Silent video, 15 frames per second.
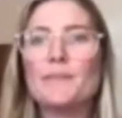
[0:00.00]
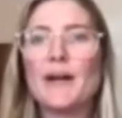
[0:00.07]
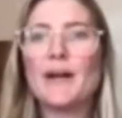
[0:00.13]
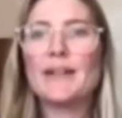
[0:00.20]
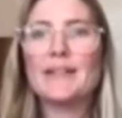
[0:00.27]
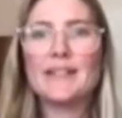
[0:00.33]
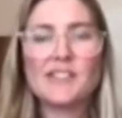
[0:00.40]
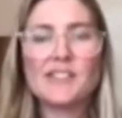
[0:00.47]

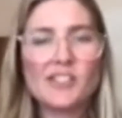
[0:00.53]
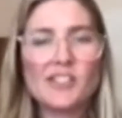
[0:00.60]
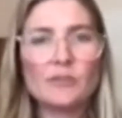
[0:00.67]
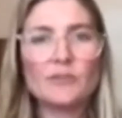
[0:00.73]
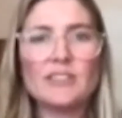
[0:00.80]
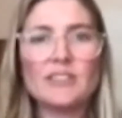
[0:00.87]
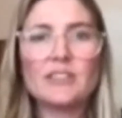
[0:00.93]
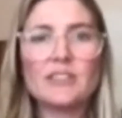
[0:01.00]
but it
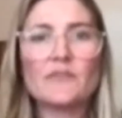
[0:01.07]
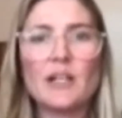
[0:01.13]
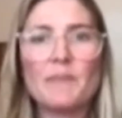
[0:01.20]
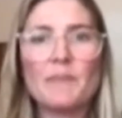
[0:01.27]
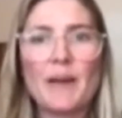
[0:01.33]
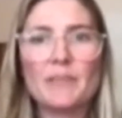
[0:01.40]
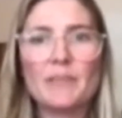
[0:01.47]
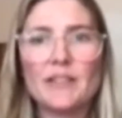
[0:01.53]
still didn't
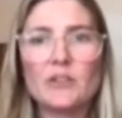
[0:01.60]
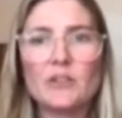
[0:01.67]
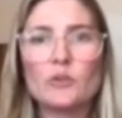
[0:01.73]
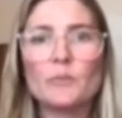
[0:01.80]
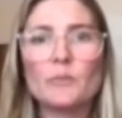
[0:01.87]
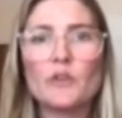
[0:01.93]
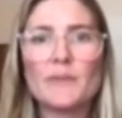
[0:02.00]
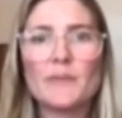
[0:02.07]
develop that
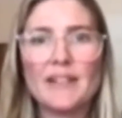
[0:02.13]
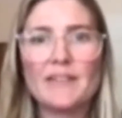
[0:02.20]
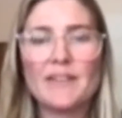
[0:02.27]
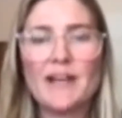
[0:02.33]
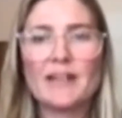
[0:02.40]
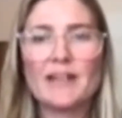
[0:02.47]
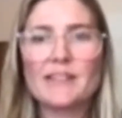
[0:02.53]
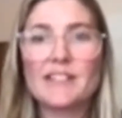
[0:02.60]
political movement, and
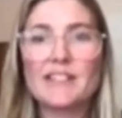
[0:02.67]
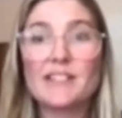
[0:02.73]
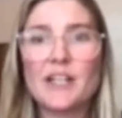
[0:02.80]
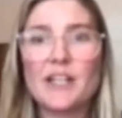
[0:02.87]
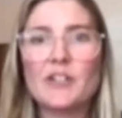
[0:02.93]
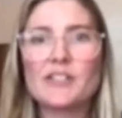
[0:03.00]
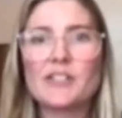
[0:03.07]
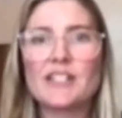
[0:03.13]
that
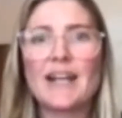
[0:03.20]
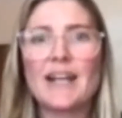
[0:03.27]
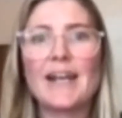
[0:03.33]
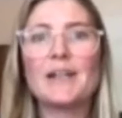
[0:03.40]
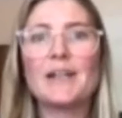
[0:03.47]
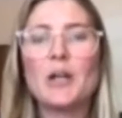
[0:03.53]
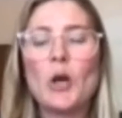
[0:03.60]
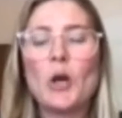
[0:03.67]
continues
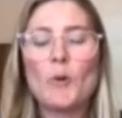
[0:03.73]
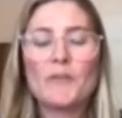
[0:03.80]
today.